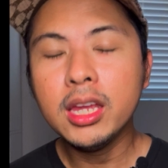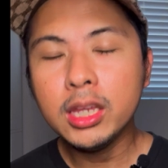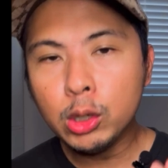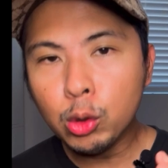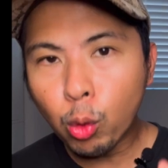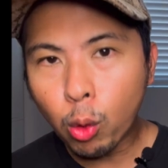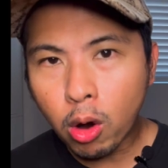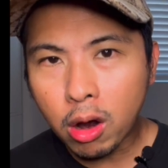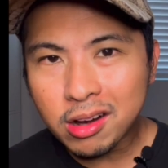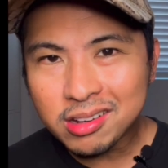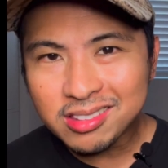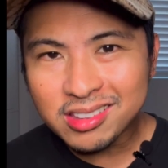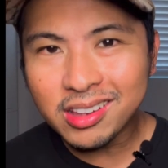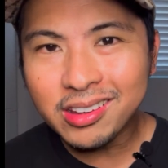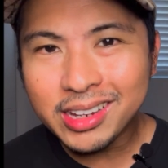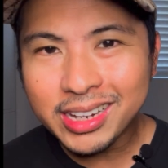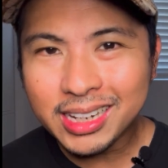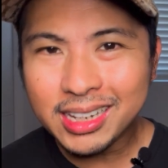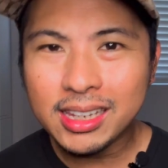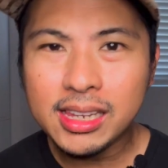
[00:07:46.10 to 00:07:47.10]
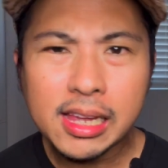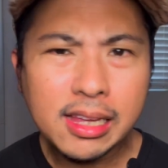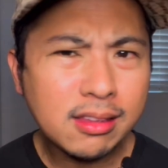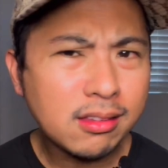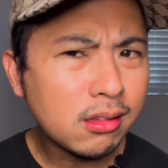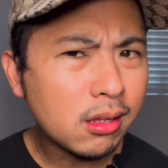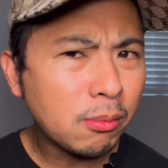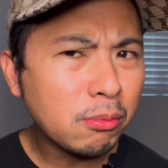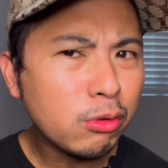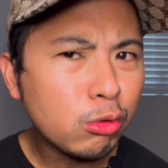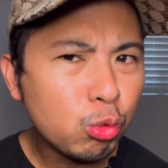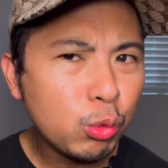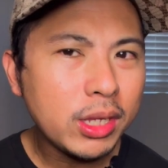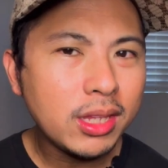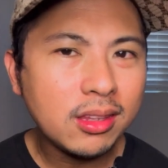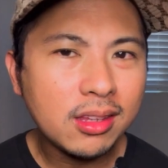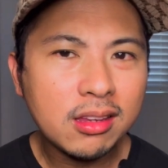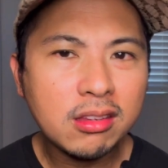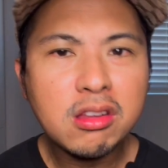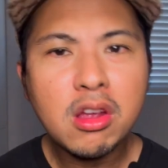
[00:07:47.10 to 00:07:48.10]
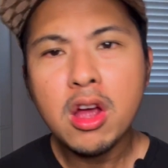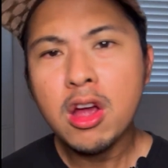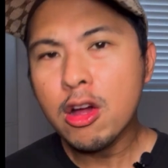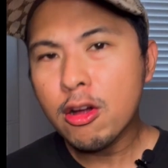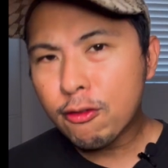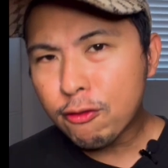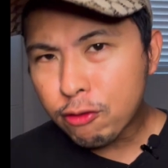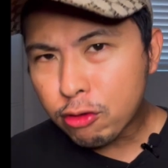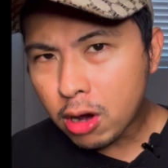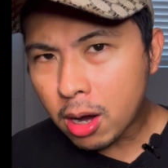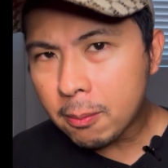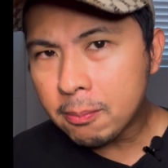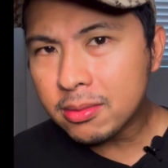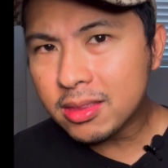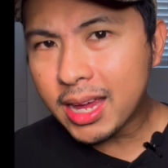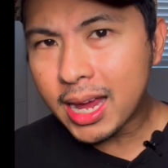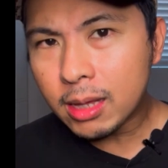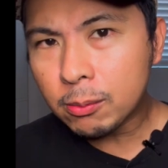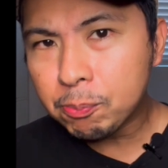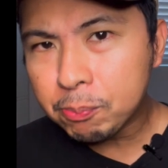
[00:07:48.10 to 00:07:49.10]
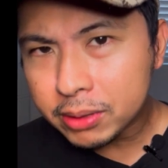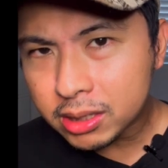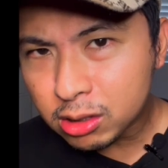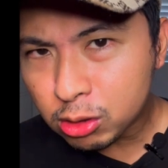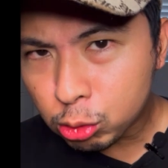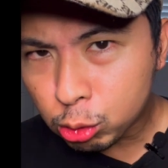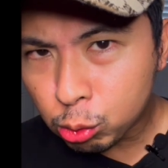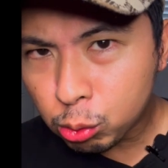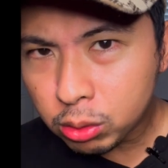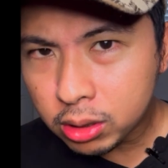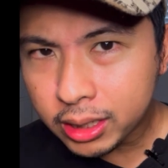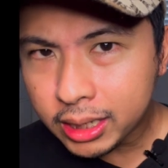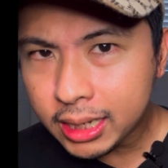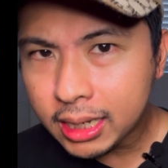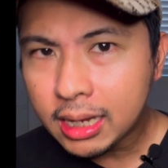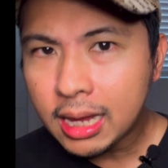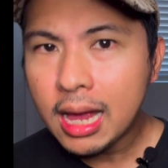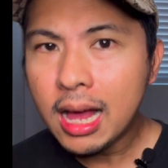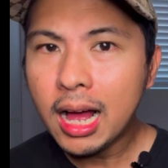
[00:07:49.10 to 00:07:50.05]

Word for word: you are still gonna get some sweetness from that patchouli,